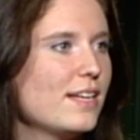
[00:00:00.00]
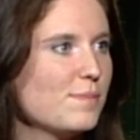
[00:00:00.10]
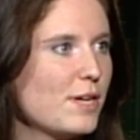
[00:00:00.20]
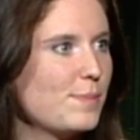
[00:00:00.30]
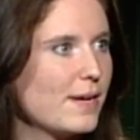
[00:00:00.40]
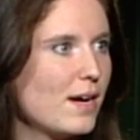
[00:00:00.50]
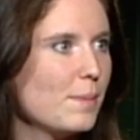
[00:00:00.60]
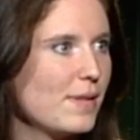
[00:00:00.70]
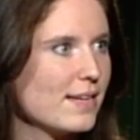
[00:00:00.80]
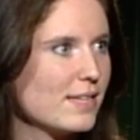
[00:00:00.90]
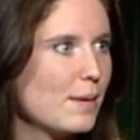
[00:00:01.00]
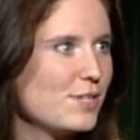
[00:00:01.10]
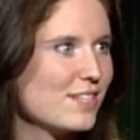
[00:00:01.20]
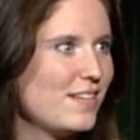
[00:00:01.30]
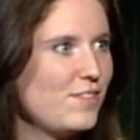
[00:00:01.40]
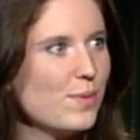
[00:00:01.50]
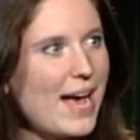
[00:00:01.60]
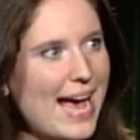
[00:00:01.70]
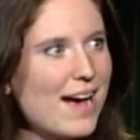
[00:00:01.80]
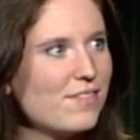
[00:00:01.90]
as much by complex objects if you
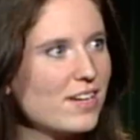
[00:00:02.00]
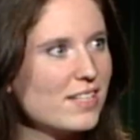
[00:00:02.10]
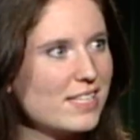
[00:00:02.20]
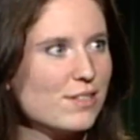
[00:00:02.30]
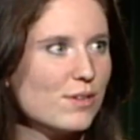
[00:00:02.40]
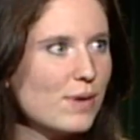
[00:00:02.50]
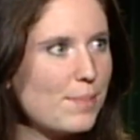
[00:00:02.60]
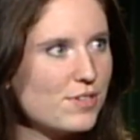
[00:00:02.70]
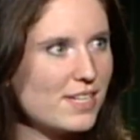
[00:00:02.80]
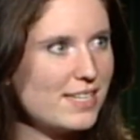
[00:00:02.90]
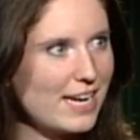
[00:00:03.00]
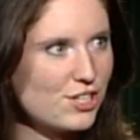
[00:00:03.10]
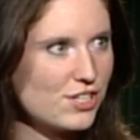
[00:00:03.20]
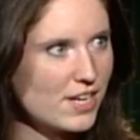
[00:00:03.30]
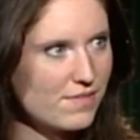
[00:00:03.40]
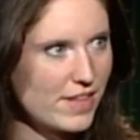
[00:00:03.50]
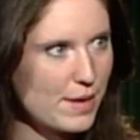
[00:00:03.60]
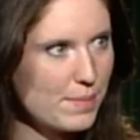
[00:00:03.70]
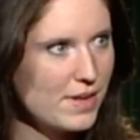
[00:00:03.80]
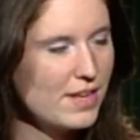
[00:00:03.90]
have a clearer representation of them.